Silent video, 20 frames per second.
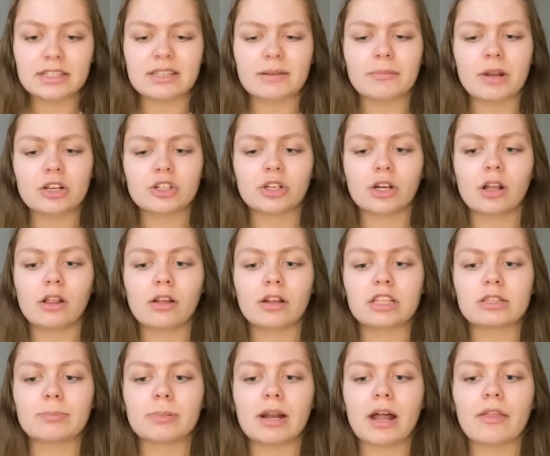I'm not sure how long
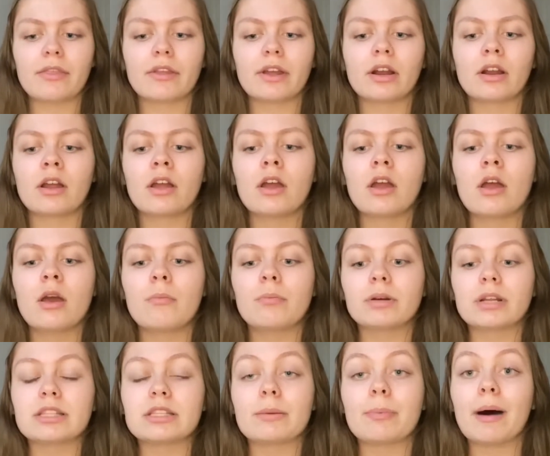it's been on there, but
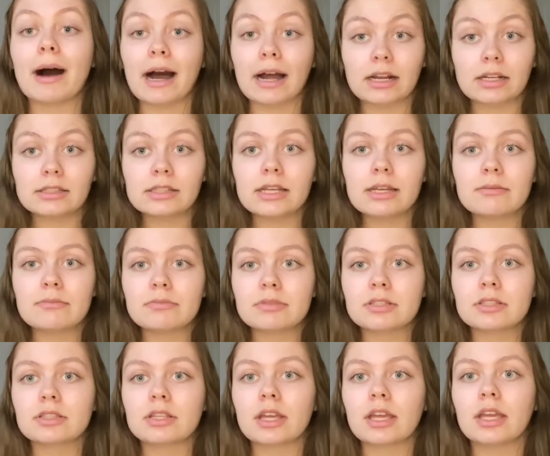it's Apocalypse,